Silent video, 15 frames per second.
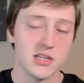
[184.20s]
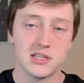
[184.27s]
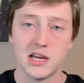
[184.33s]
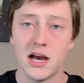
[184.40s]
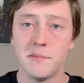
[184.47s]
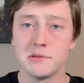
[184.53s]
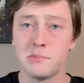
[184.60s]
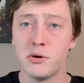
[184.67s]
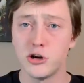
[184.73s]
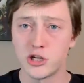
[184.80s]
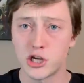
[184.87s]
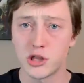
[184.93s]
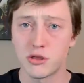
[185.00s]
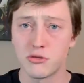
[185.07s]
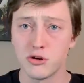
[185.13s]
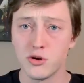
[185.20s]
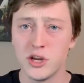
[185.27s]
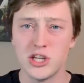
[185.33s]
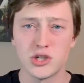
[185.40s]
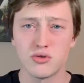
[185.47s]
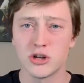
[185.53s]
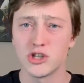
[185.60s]
times, pushing through. He
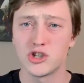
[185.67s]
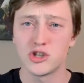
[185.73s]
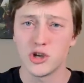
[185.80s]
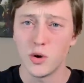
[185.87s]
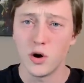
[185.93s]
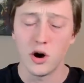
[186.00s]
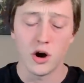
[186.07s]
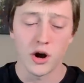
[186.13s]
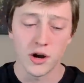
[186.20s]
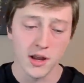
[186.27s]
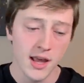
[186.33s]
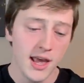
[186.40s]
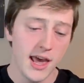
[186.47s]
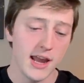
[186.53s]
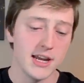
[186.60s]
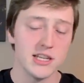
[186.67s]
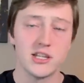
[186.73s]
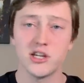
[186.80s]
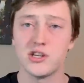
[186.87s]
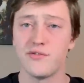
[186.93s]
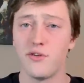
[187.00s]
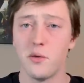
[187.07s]
just runs so hard, and he's such
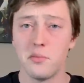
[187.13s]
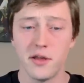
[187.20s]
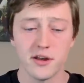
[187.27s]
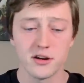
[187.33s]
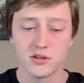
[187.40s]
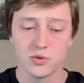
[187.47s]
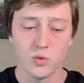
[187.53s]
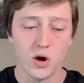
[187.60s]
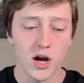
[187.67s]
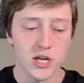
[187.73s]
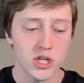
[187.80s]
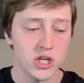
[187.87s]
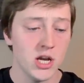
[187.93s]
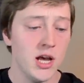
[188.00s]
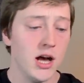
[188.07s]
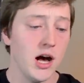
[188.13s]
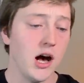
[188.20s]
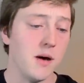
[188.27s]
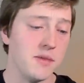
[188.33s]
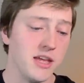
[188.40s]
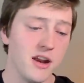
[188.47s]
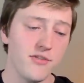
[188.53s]
a fun player to watch.
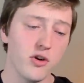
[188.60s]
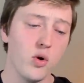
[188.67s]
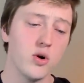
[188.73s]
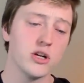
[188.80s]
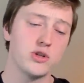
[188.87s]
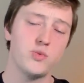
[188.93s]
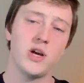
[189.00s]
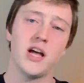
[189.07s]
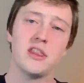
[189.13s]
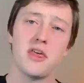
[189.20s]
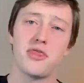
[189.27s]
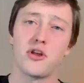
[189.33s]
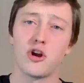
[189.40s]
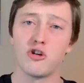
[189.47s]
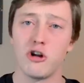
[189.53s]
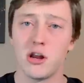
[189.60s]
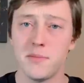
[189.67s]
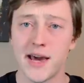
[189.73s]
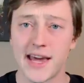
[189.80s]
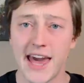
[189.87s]
And then, of course, we got the third running back,